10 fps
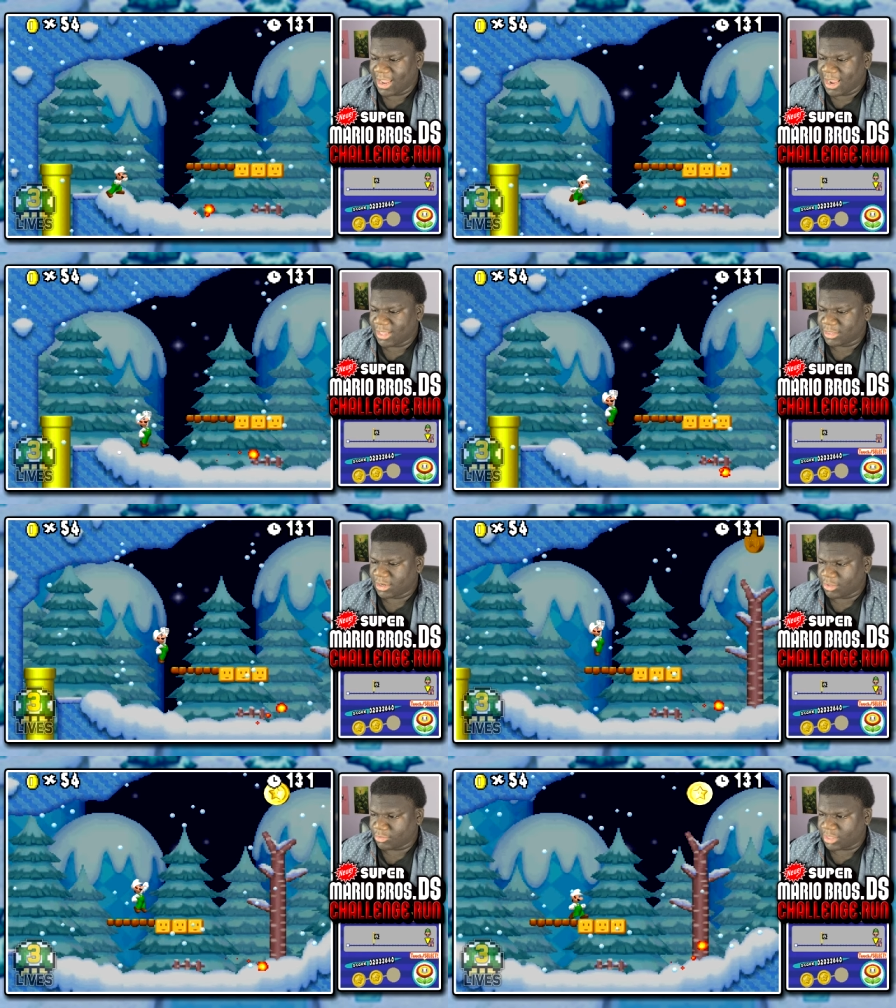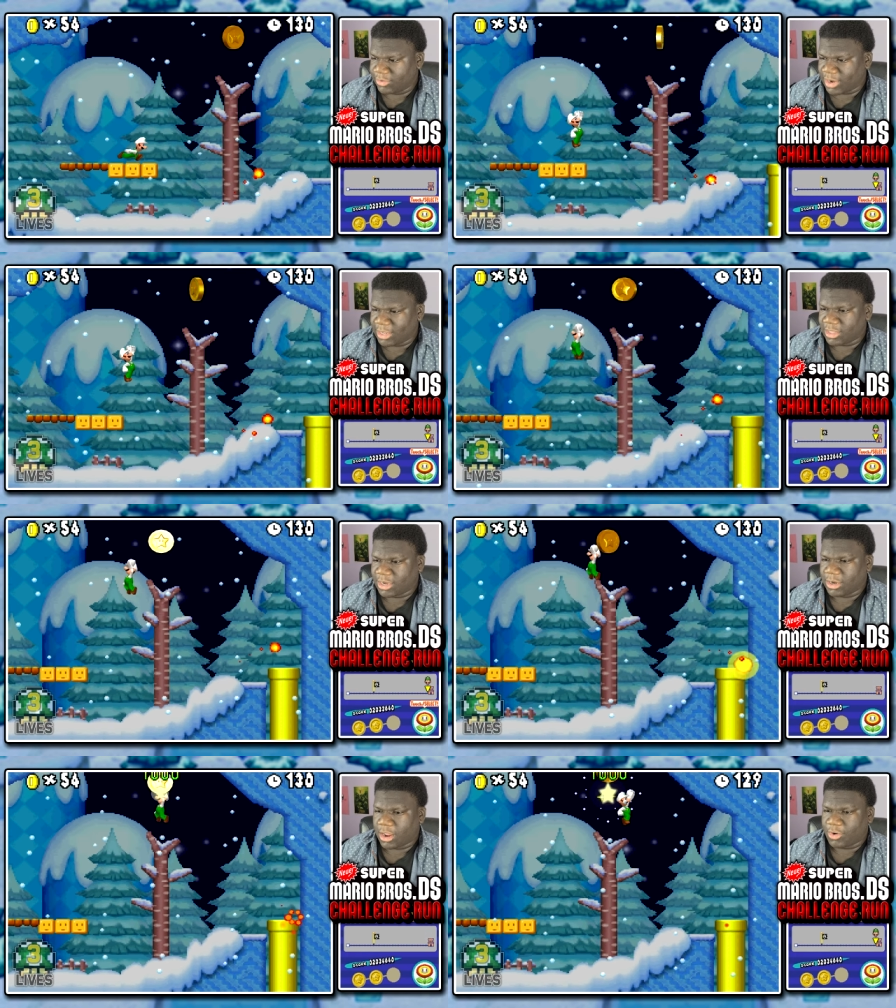Is this another secret exit?
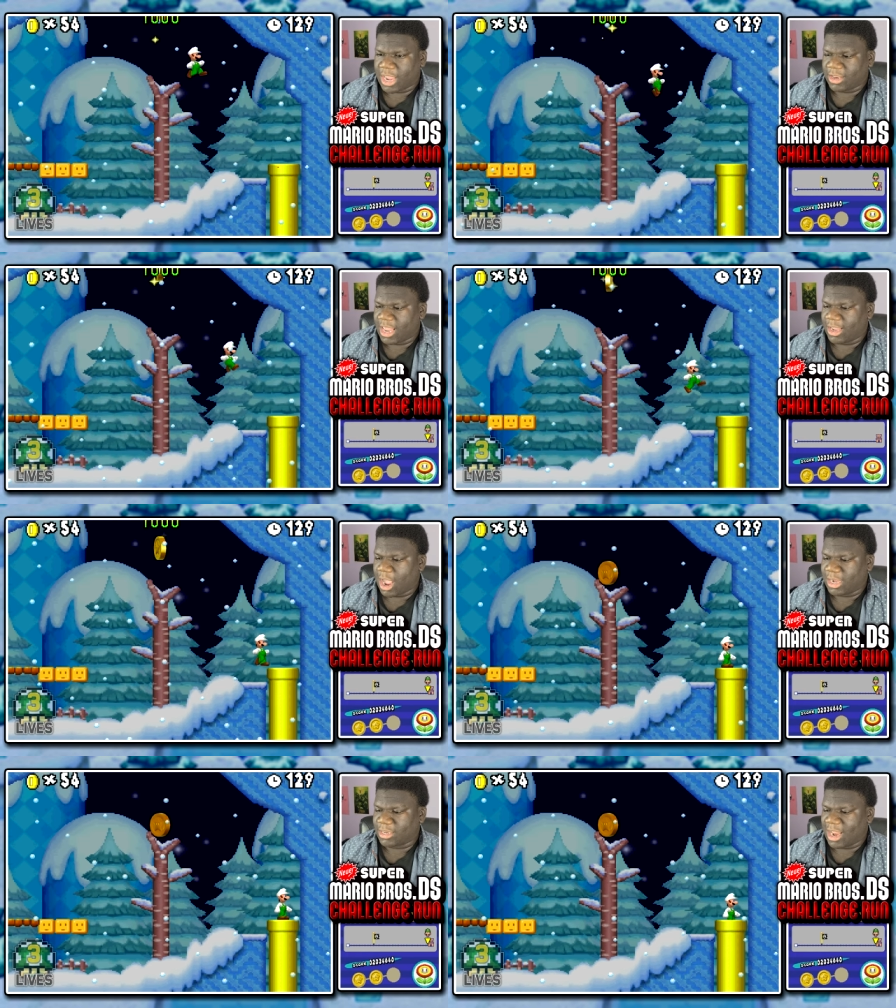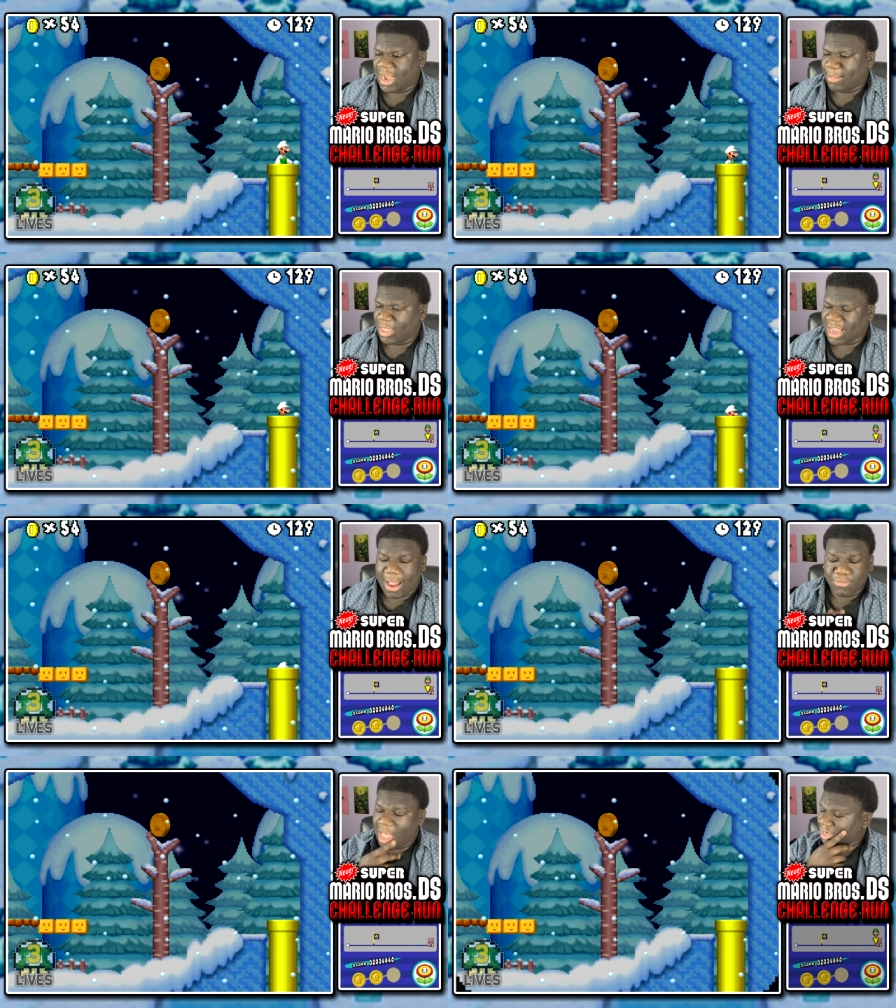Okay, thank God it's not. I'm like,
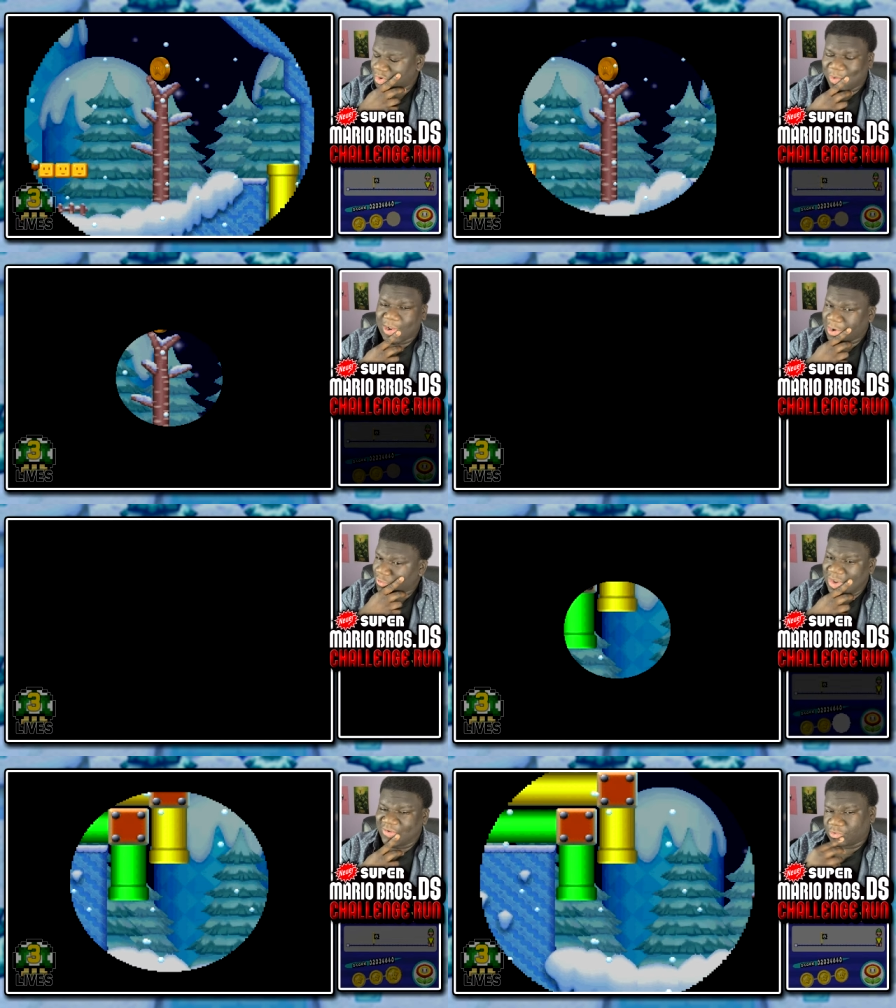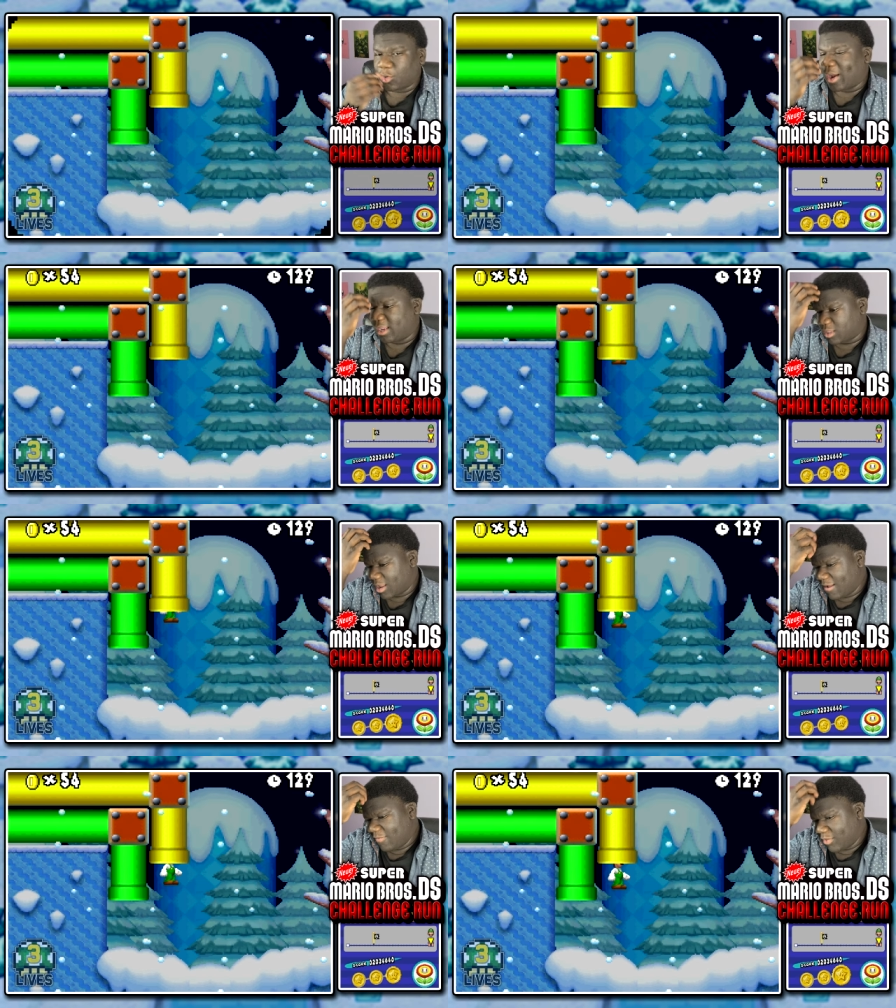I'm not doing another level twice.
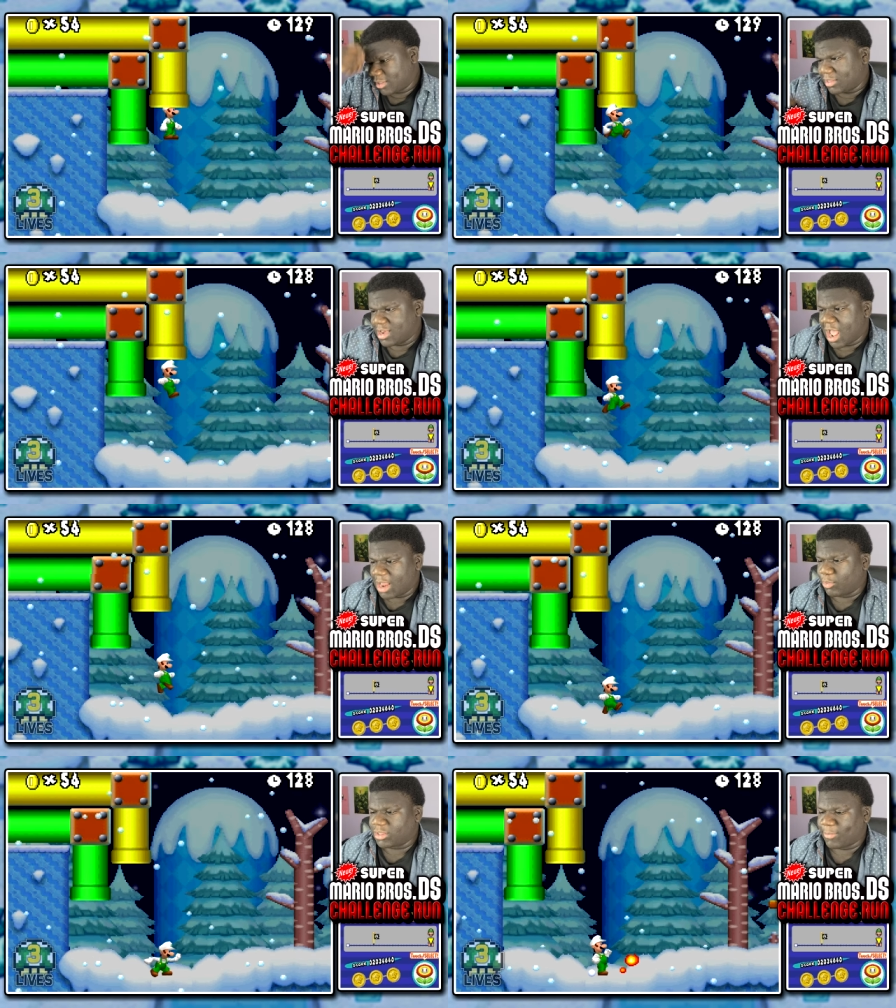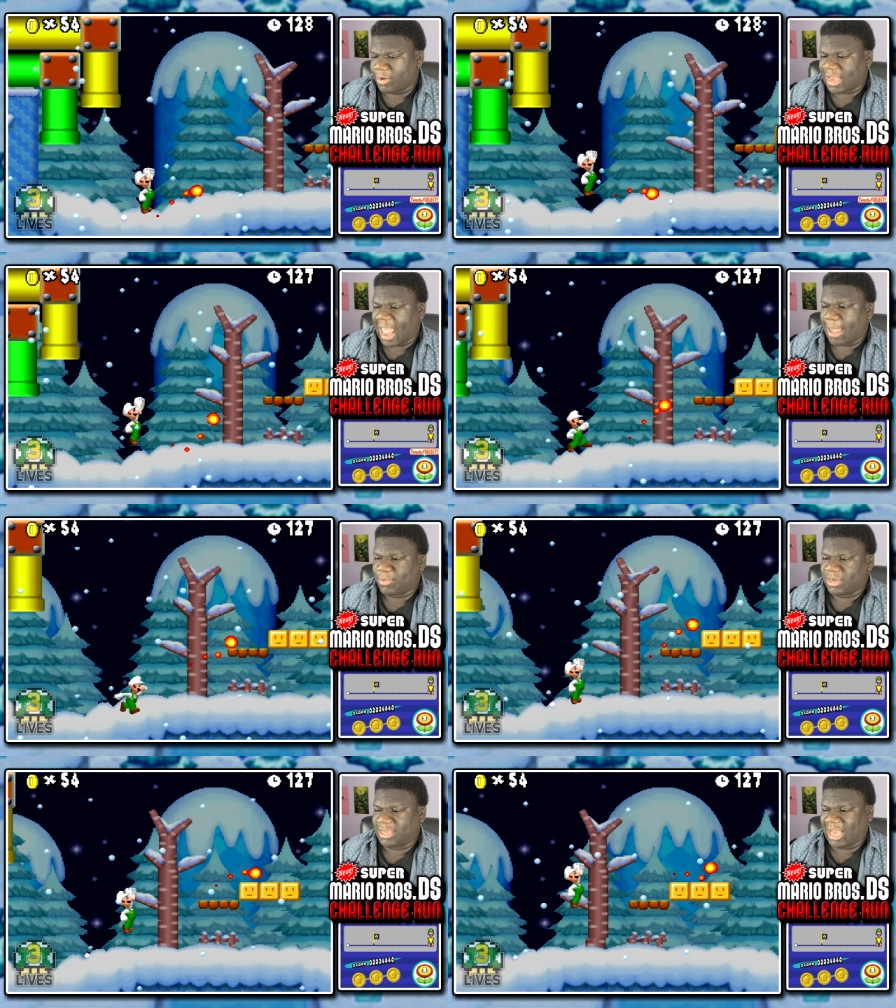This is not what's about to
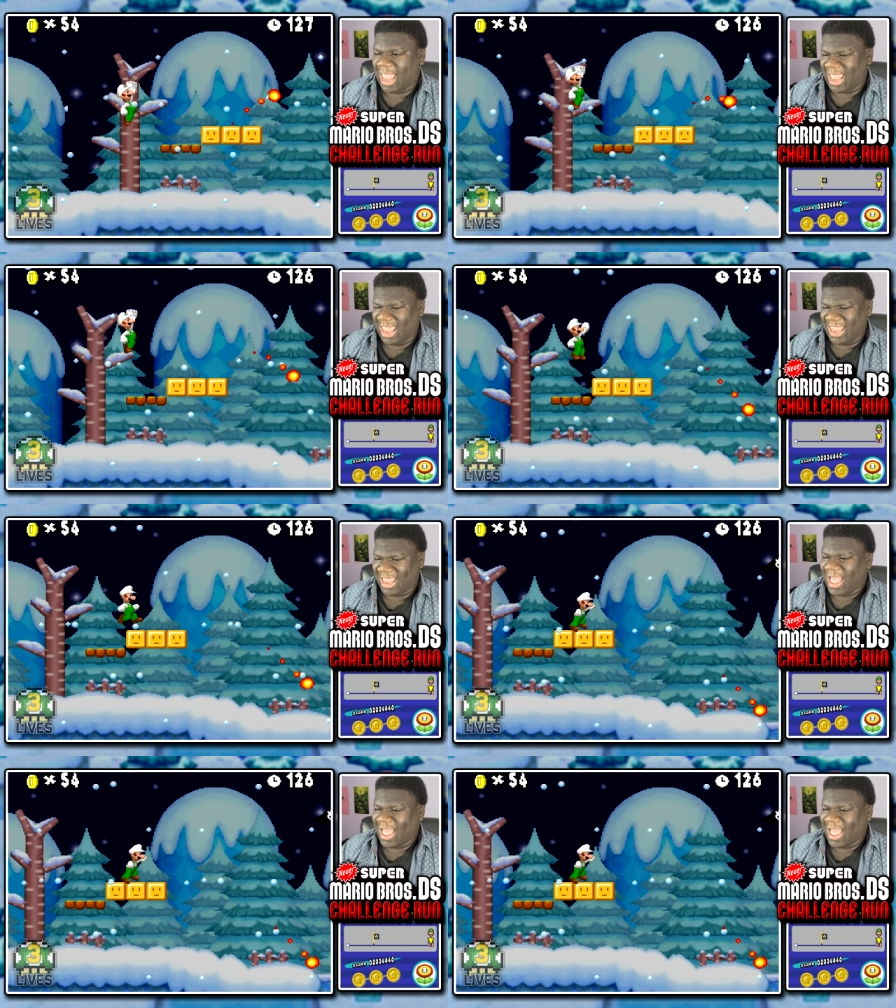happen today.